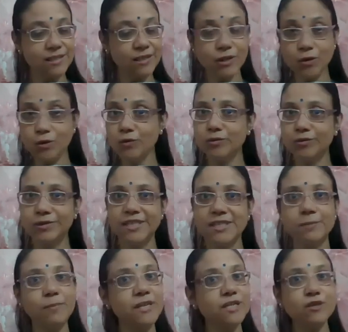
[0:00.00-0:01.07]
No, this
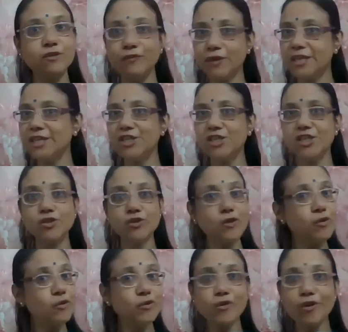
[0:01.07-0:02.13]
piece of furniture is going
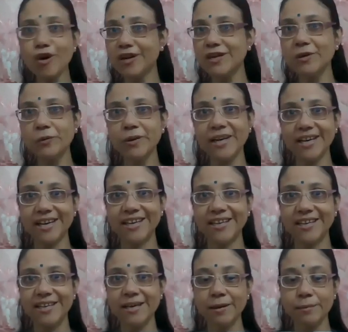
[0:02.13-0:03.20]
to rot away,
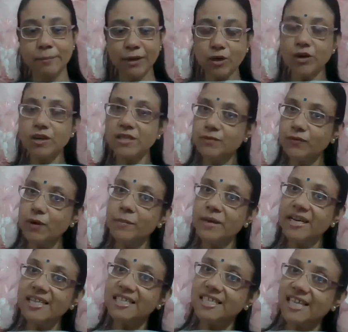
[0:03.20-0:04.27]
because from
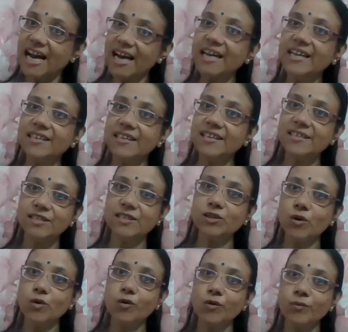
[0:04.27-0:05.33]
inside it's
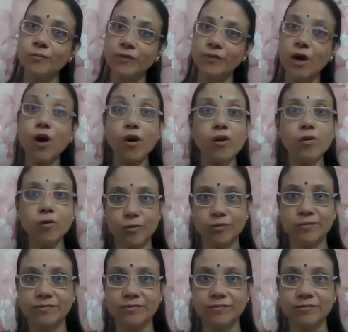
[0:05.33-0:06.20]
so hollow,